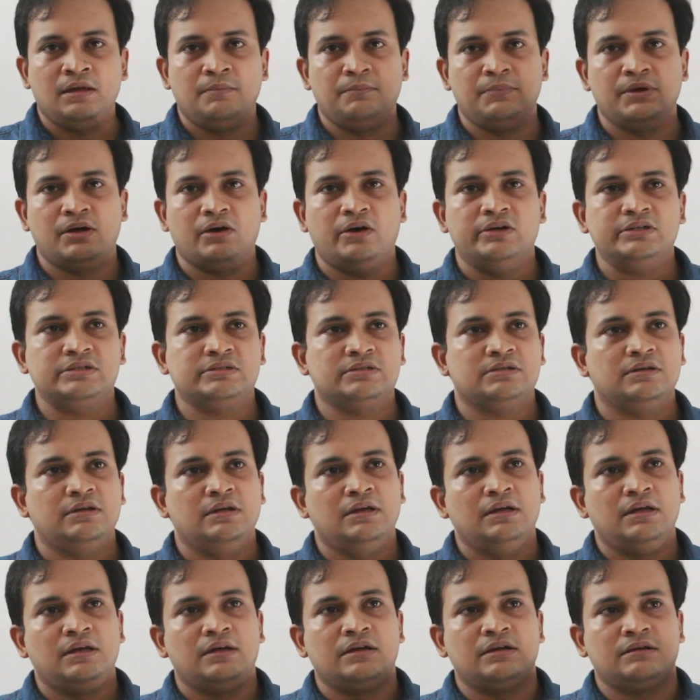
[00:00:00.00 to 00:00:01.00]
because
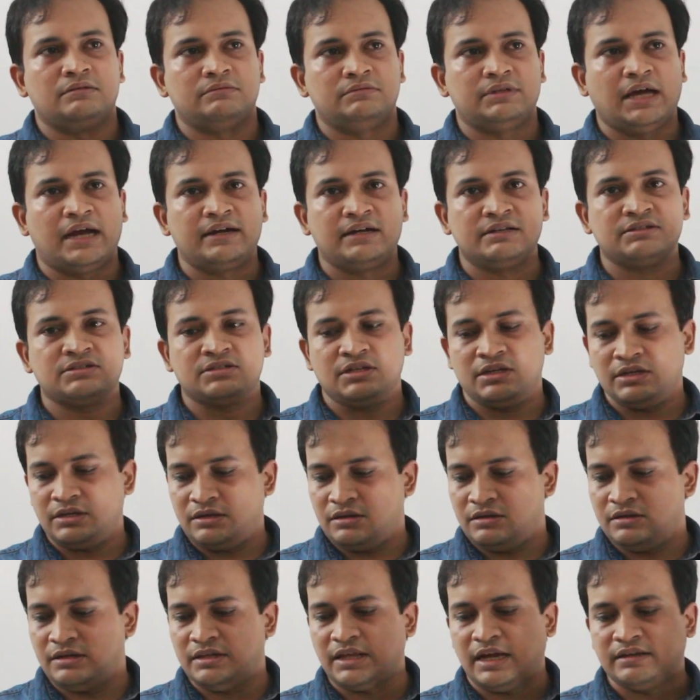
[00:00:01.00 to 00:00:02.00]
that
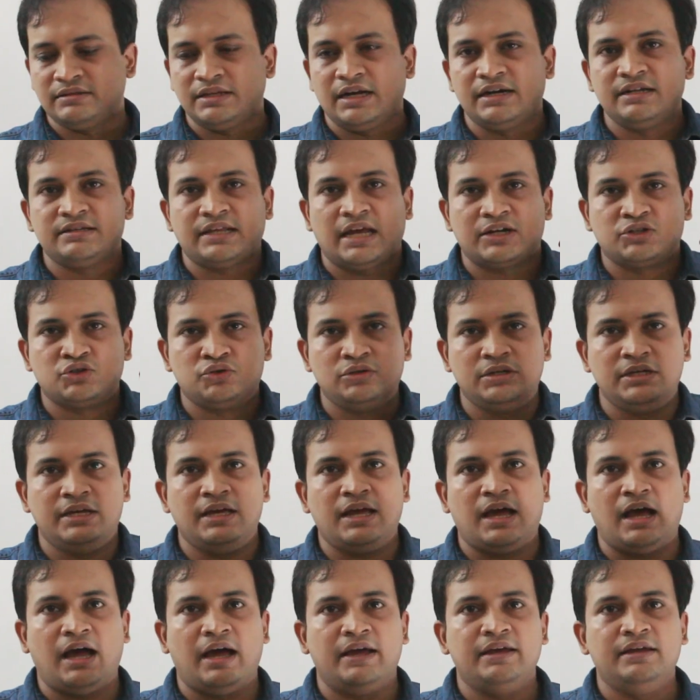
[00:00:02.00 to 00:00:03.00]
is actually
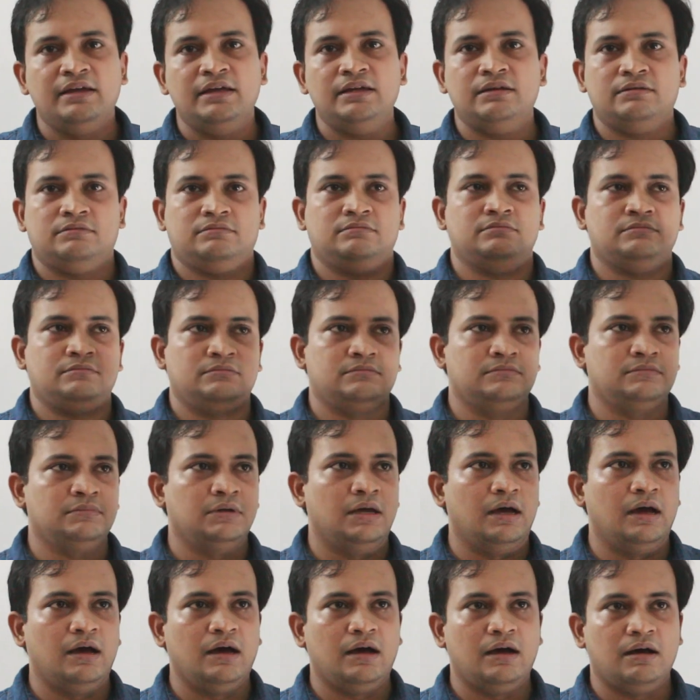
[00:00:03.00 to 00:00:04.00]
a high
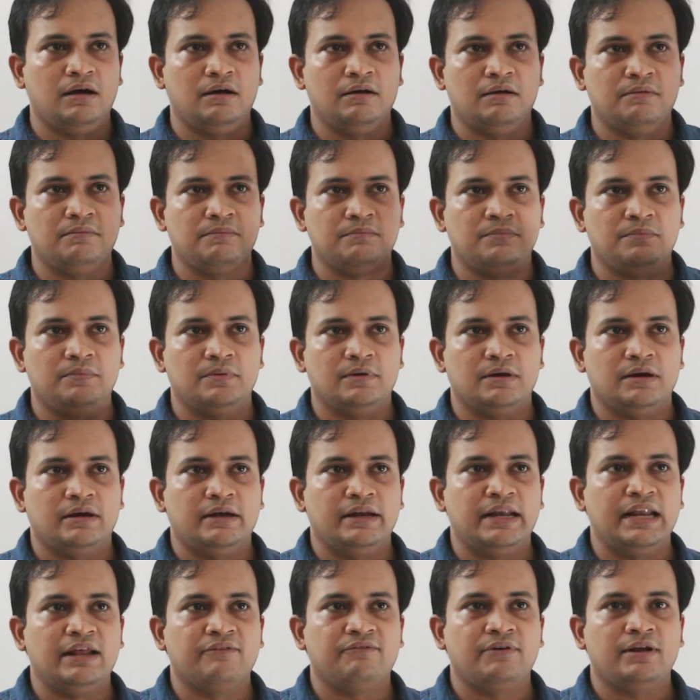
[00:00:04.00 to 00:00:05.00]

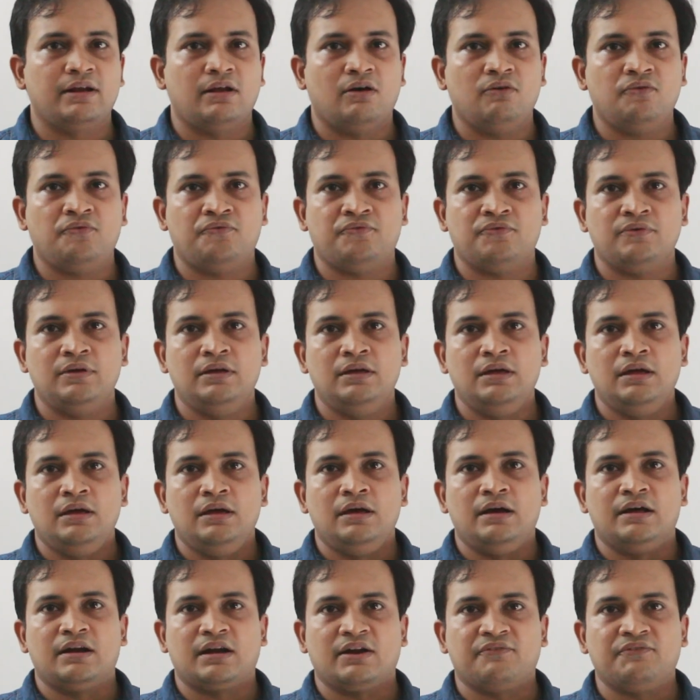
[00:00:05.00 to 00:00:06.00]
level of
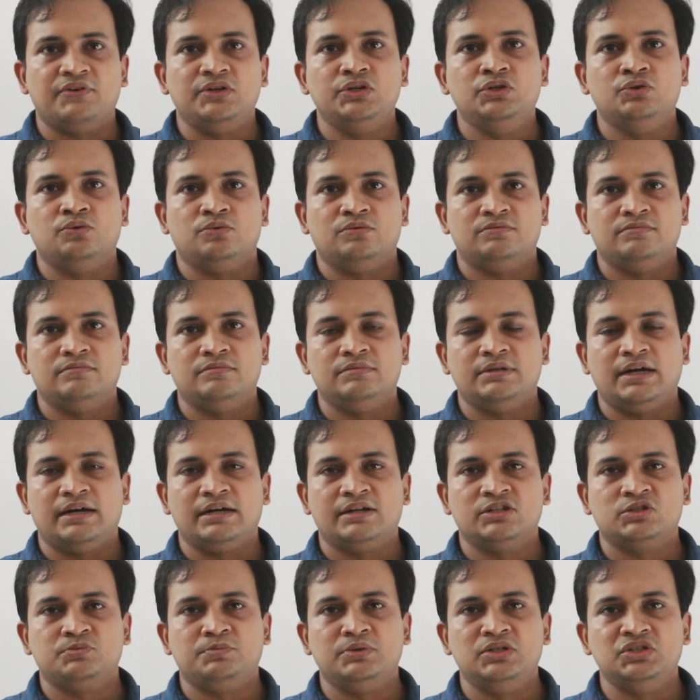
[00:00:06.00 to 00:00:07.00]
revenue
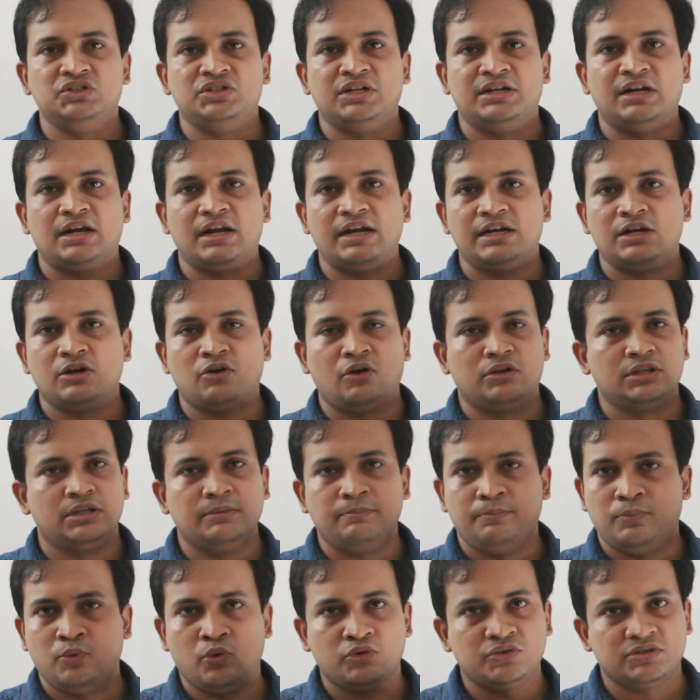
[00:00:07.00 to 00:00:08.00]
that has been generated on
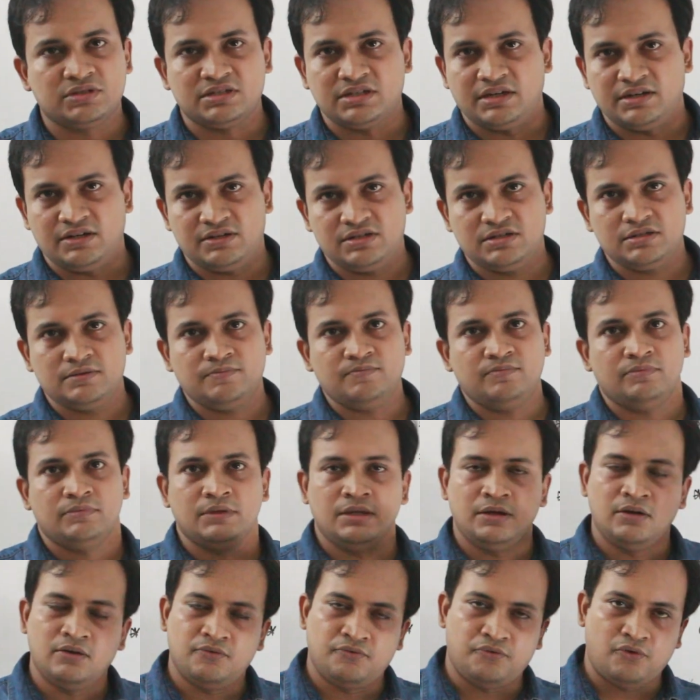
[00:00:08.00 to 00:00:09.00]
the both sides,
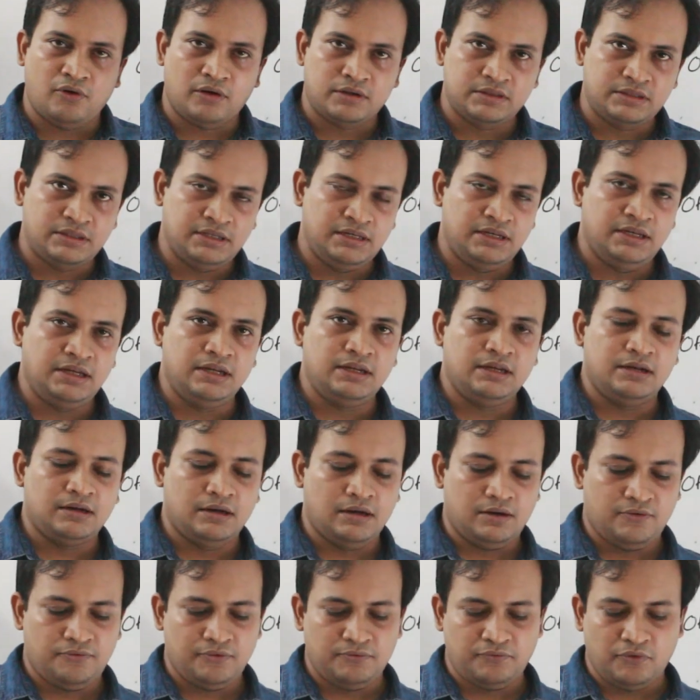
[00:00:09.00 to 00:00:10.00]
for
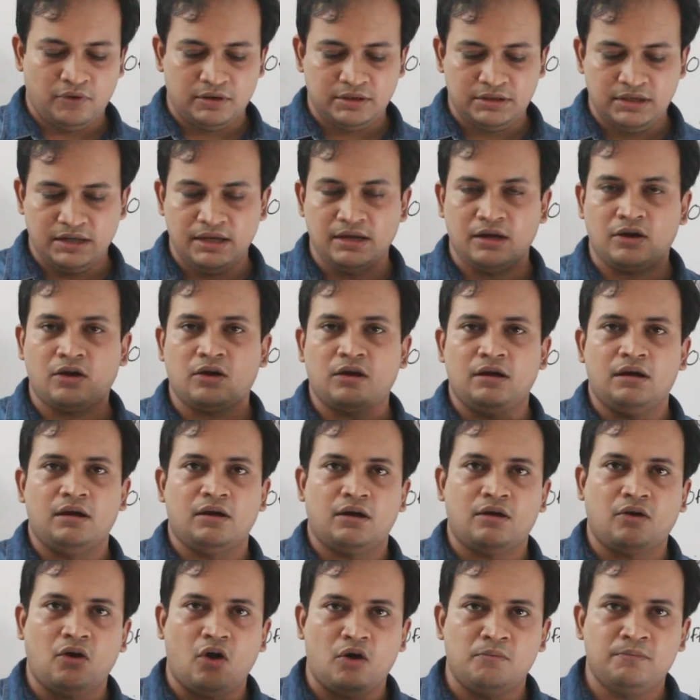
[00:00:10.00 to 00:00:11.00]

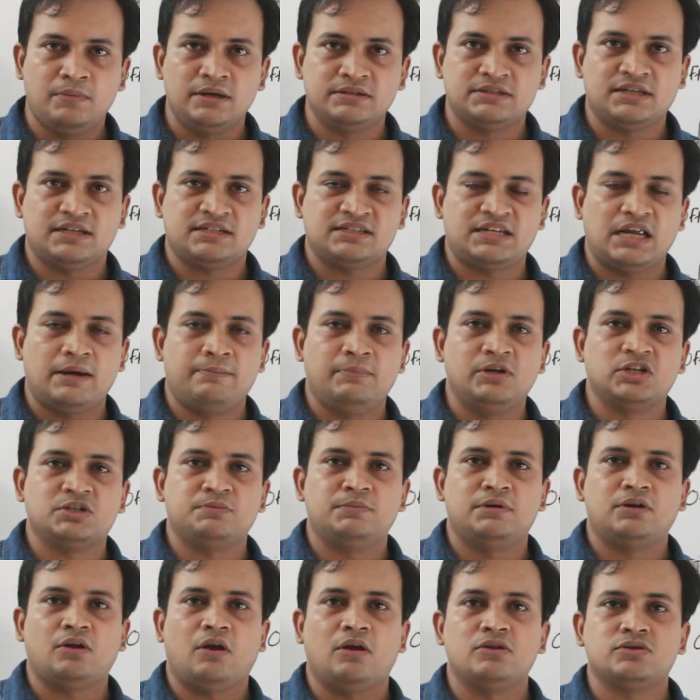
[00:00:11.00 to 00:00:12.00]
the commerce
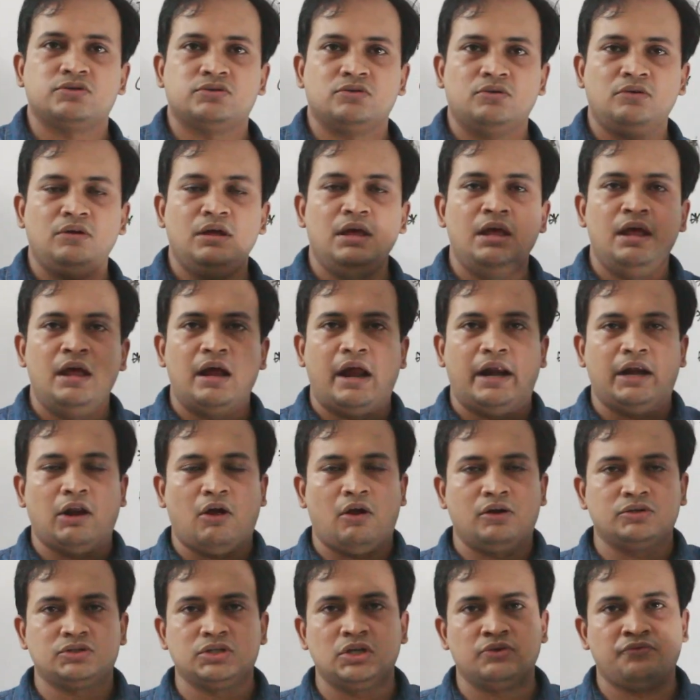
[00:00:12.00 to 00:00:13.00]
establishment also, and
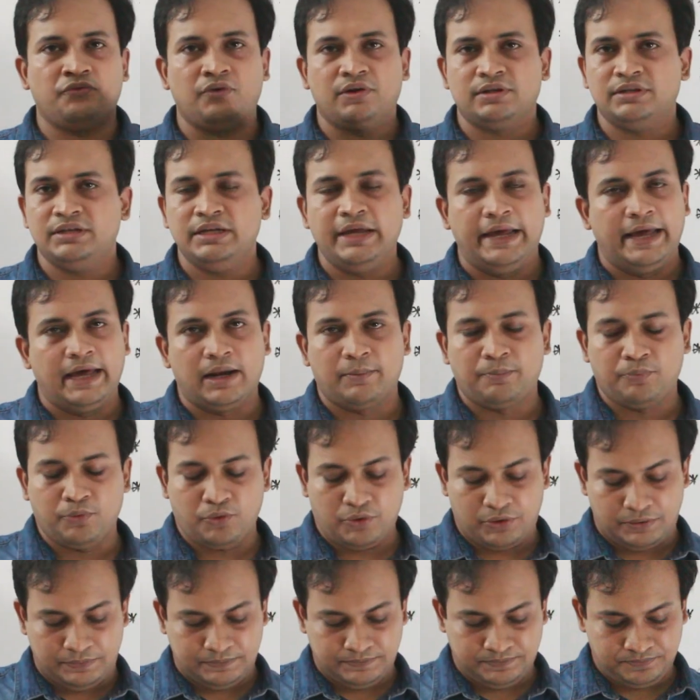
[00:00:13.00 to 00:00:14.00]
also for the
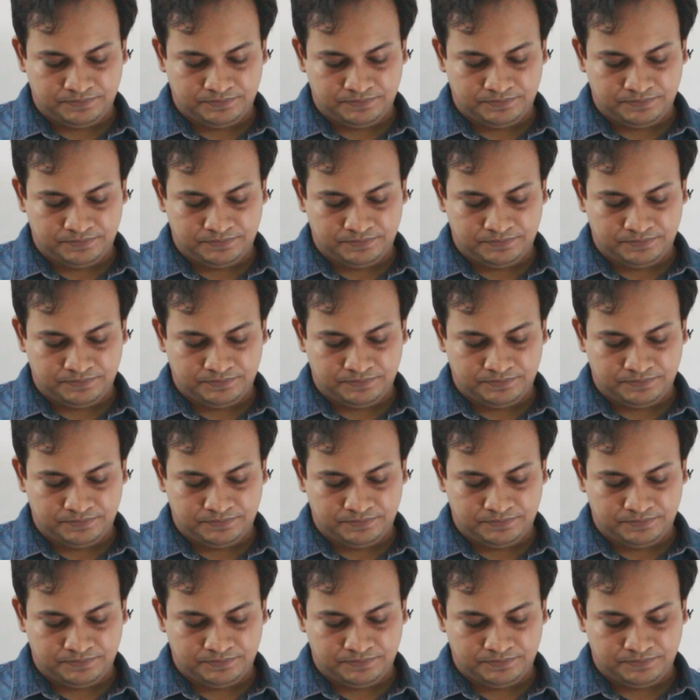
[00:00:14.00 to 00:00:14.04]
airport.